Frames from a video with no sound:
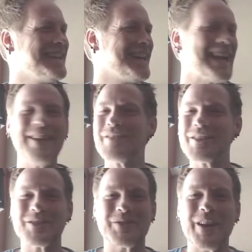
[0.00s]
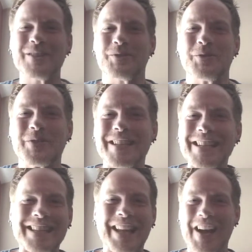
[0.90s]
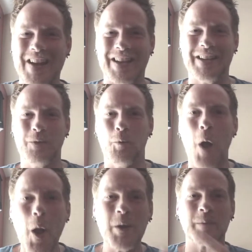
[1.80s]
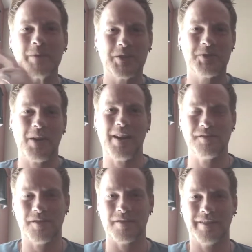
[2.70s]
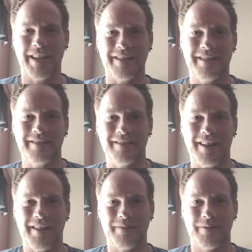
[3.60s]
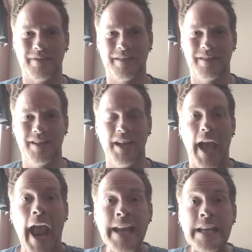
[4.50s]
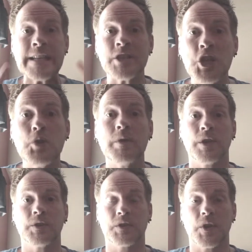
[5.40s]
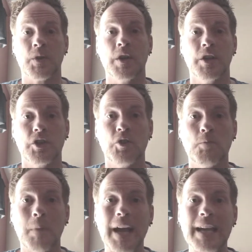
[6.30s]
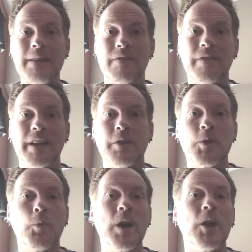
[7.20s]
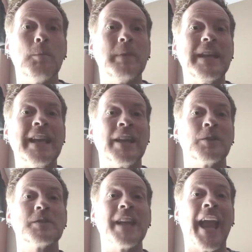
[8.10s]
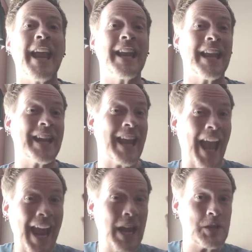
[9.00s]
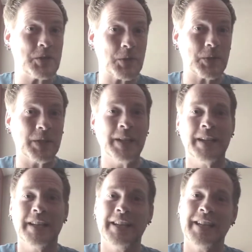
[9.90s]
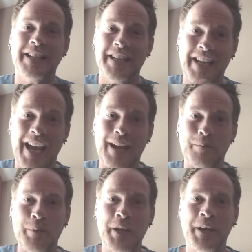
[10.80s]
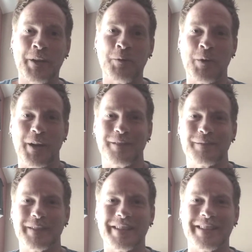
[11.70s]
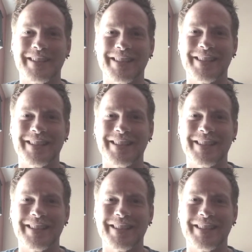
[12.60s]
Even the stranger you dislike, welcome the stranger into your life. And in doing so, you might very well be entertaining an angel and be unaware of it.